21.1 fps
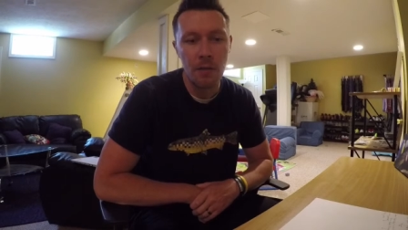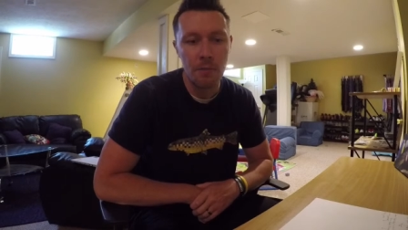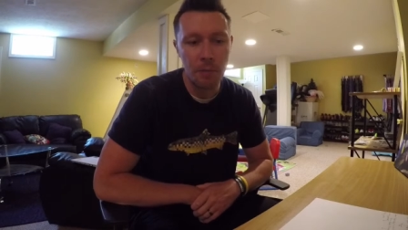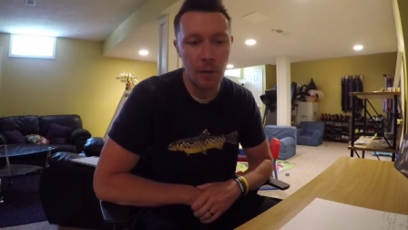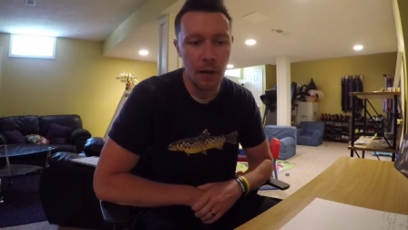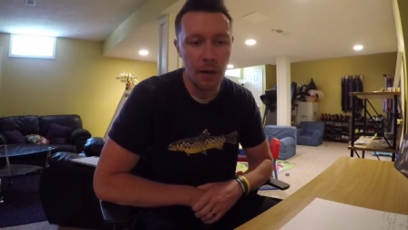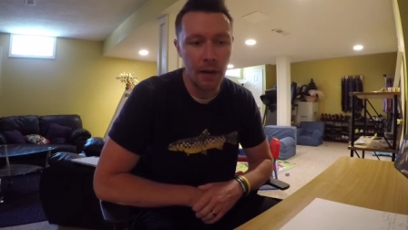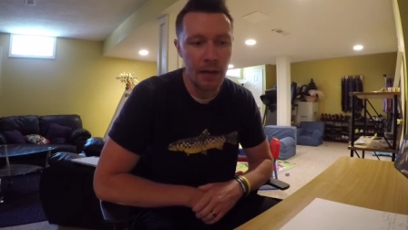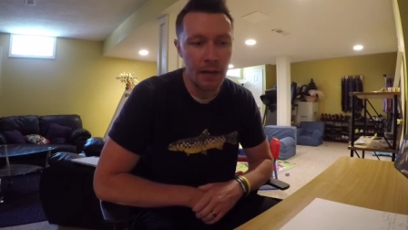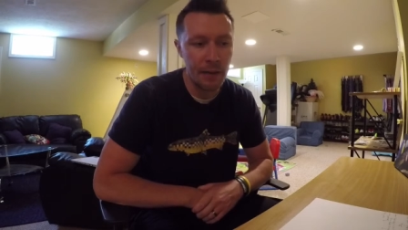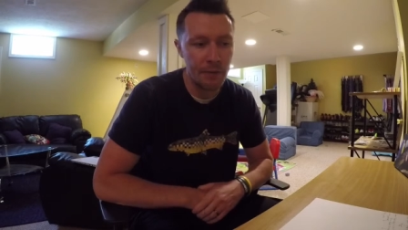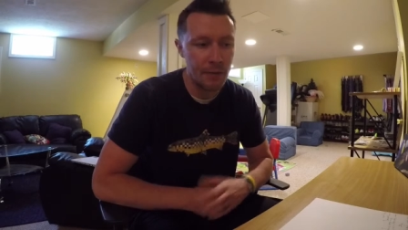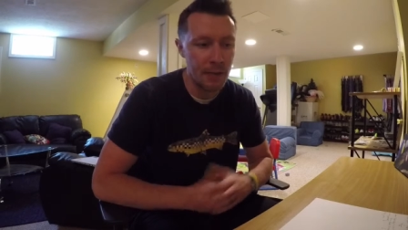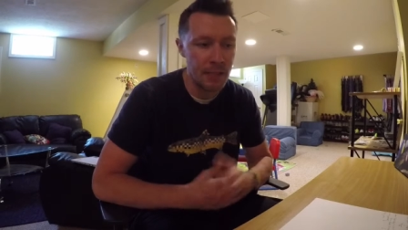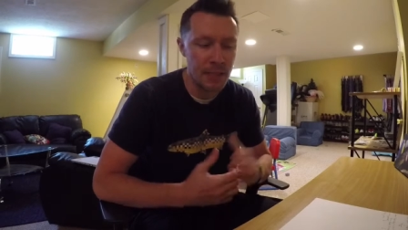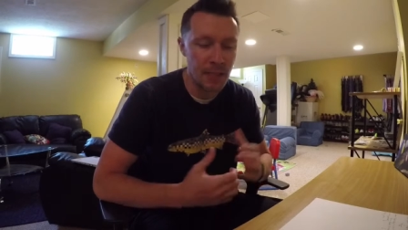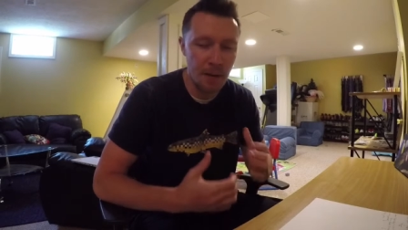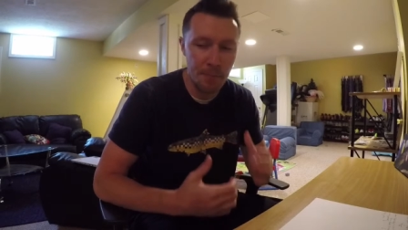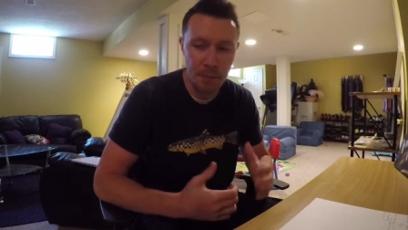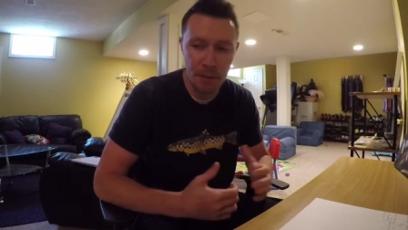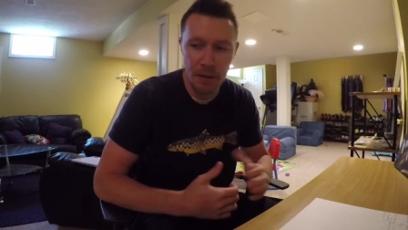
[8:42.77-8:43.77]
But if
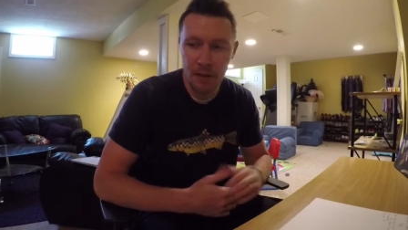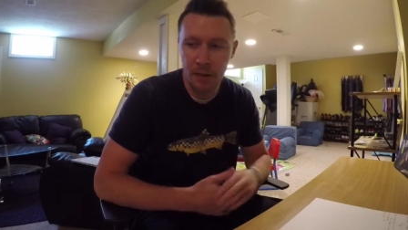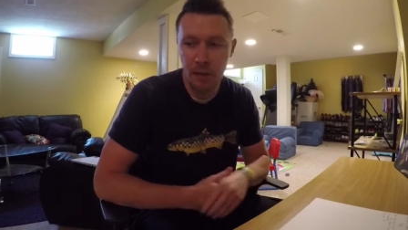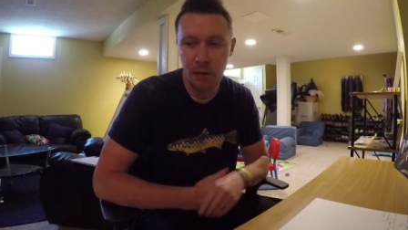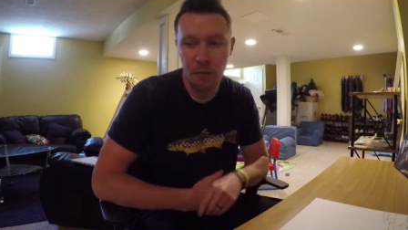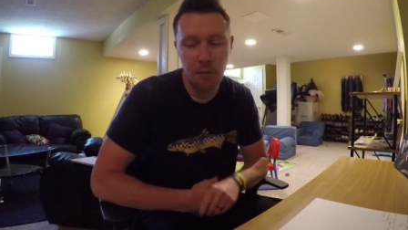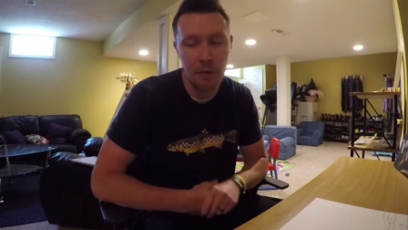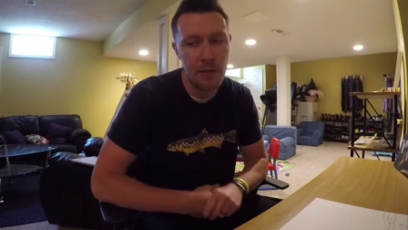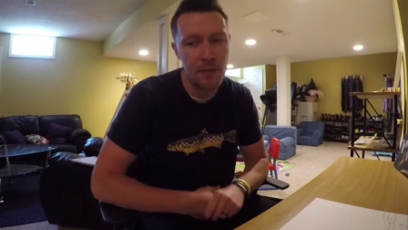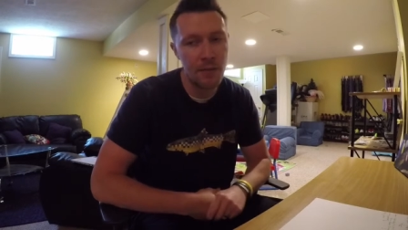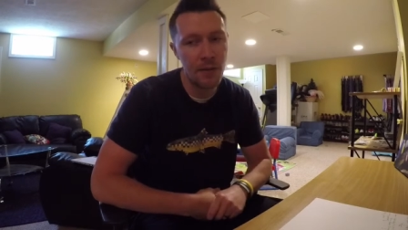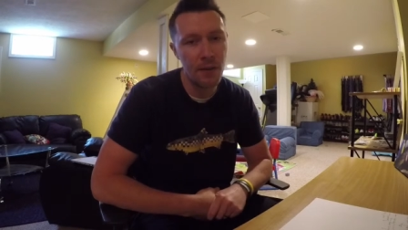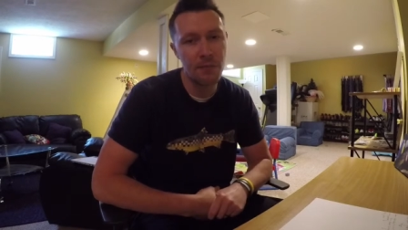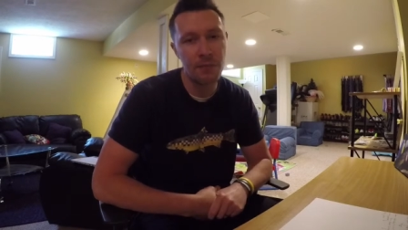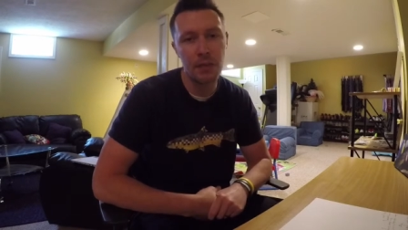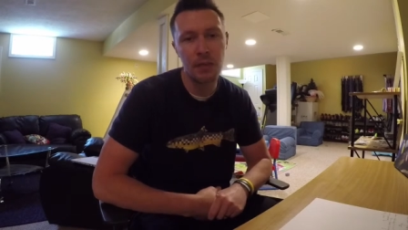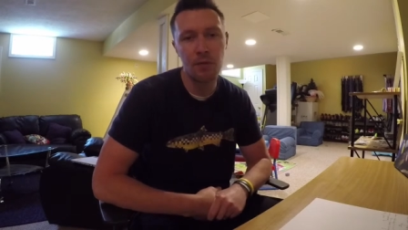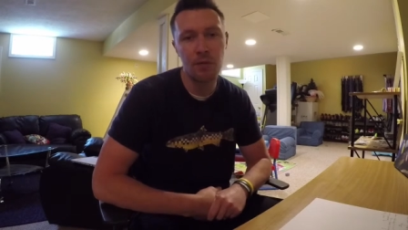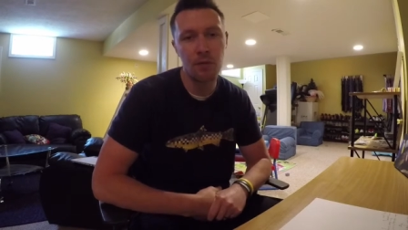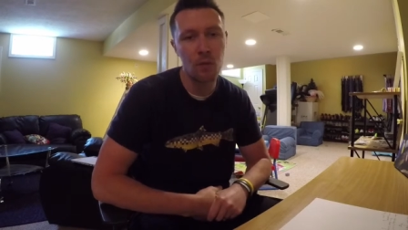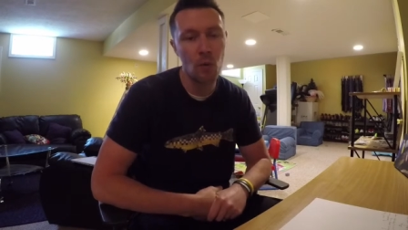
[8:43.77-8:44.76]
it's up at
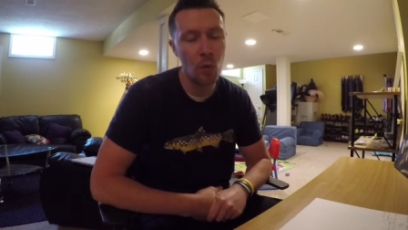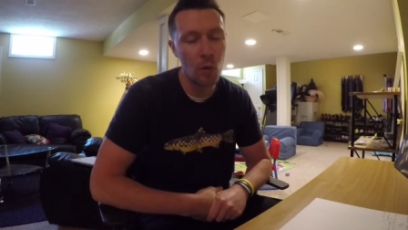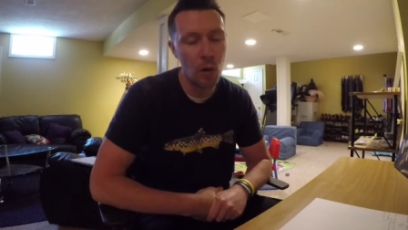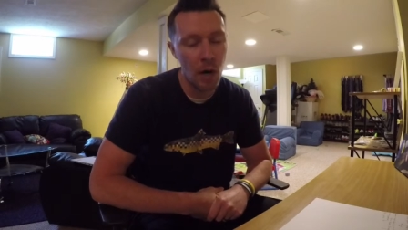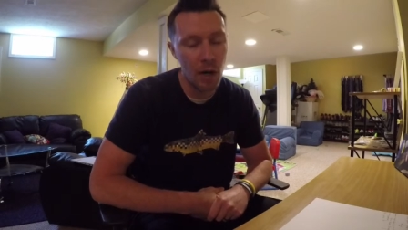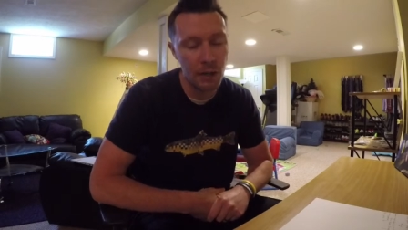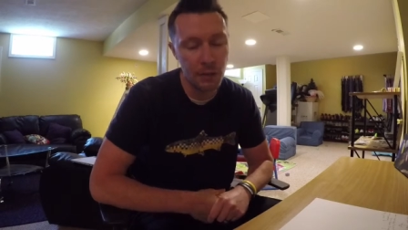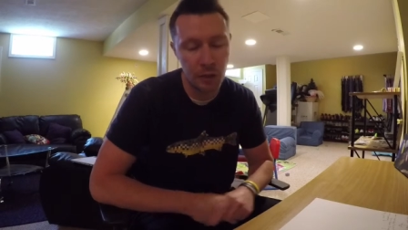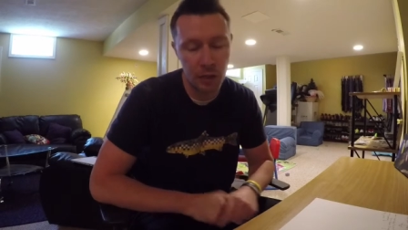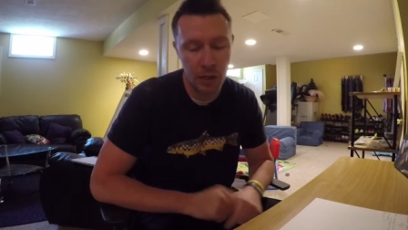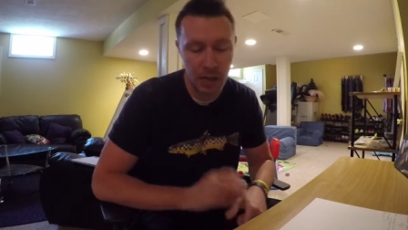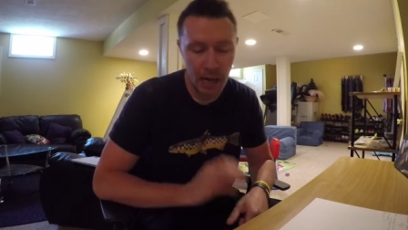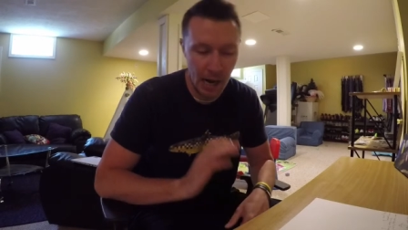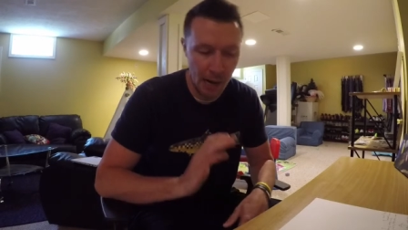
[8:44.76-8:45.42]
350 to 400,